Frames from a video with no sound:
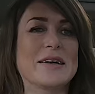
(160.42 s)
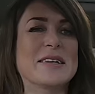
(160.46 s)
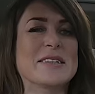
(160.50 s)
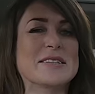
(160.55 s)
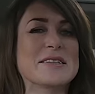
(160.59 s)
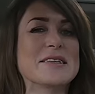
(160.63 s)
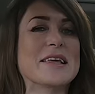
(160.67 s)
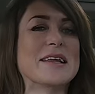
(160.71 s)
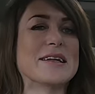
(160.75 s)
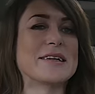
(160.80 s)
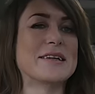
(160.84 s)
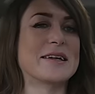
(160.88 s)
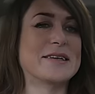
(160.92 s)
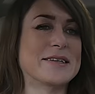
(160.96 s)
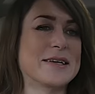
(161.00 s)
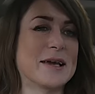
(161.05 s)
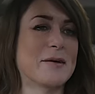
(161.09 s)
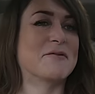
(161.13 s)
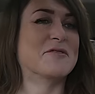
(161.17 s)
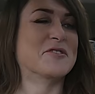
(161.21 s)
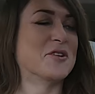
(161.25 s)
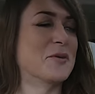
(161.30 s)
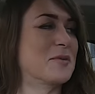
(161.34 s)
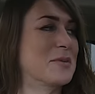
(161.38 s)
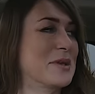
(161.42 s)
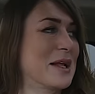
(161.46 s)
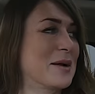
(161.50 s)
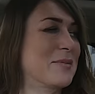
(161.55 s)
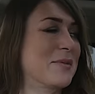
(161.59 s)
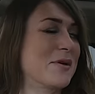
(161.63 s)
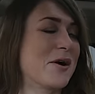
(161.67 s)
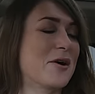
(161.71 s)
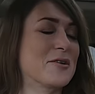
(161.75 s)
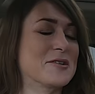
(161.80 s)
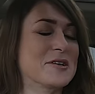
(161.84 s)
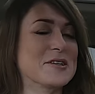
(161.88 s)
And it's a little uncomfortable, I'll
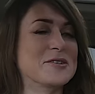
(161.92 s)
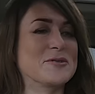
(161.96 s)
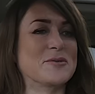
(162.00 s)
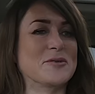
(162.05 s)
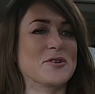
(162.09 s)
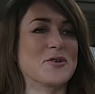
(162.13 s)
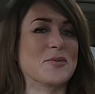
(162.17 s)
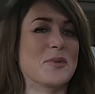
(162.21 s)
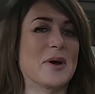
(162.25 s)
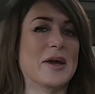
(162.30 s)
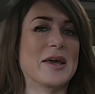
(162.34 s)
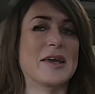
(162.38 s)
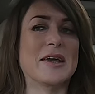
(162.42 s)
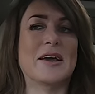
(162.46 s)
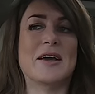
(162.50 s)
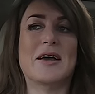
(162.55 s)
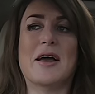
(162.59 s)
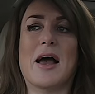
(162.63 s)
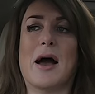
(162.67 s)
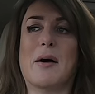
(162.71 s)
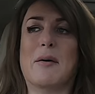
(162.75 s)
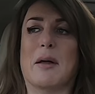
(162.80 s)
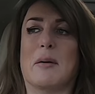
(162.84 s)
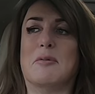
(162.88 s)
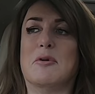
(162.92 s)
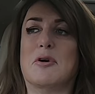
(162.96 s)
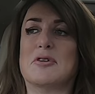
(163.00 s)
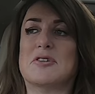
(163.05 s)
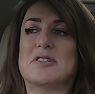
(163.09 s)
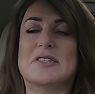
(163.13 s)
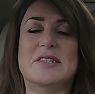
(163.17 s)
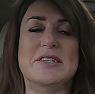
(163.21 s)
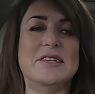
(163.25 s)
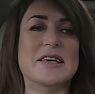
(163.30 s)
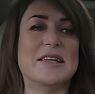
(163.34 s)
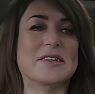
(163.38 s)
be honest with you. I'm not
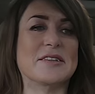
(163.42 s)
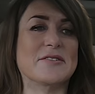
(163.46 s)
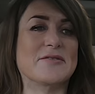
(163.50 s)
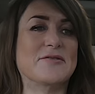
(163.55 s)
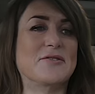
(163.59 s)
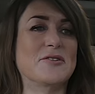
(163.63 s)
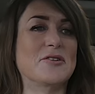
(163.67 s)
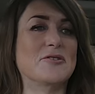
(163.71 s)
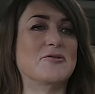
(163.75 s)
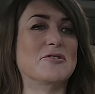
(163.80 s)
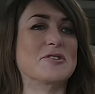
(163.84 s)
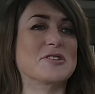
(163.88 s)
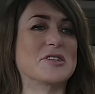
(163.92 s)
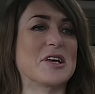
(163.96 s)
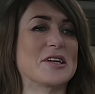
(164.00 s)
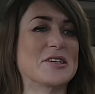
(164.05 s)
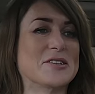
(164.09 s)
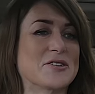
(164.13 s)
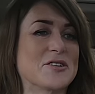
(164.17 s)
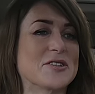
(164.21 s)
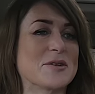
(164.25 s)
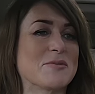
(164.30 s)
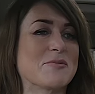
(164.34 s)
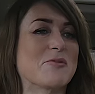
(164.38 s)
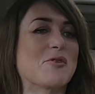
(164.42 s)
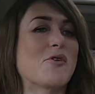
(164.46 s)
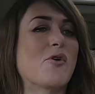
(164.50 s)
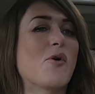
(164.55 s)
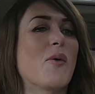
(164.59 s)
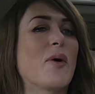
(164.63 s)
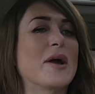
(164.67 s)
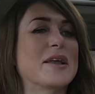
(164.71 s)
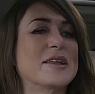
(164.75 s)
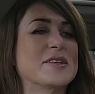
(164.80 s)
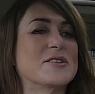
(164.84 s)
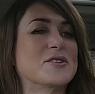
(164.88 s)
seeing the full result because I'm
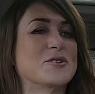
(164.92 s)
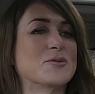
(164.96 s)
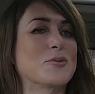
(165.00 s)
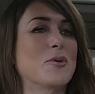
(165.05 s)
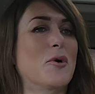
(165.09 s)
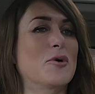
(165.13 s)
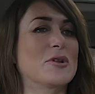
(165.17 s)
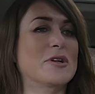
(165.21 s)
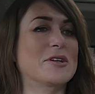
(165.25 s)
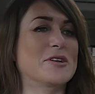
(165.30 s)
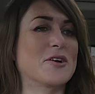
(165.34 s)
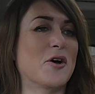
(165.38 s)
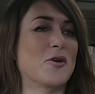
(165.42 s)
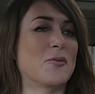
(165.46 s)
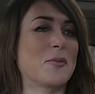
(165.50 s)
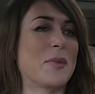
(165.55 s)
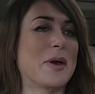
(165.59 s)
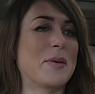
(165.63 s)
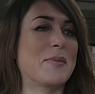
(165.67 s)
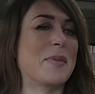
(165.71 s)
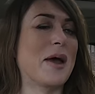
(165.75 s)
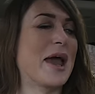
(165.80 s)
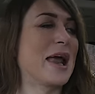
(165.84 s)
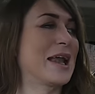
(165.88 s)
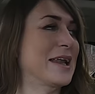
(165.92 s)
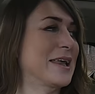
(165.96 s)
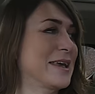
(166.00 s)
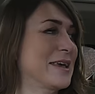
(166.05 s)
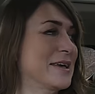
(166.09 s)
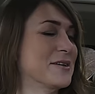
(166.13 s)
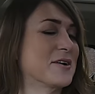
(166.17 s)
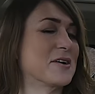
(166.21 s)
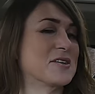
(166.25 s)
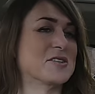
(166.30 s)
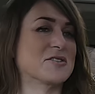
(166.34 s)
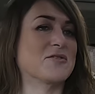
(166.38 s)
quite swollen on my belly
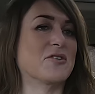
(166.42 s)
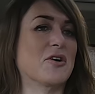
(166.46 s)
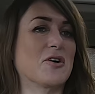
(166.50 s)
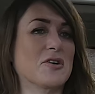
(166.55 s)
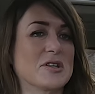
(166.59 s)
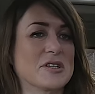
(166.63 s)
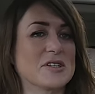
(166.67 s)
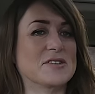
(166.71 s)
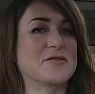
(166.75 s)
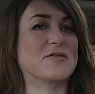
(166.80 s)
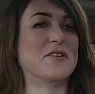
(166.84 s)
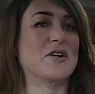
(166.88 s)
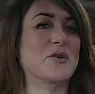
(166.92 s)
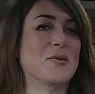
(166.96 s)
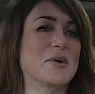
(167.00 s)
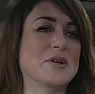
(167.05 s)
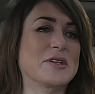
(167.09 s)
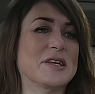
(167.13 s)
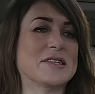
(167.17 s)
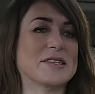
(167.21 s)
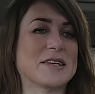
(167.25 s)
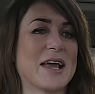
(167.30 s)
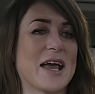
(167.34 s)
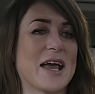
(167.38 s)
because of all this fluid that's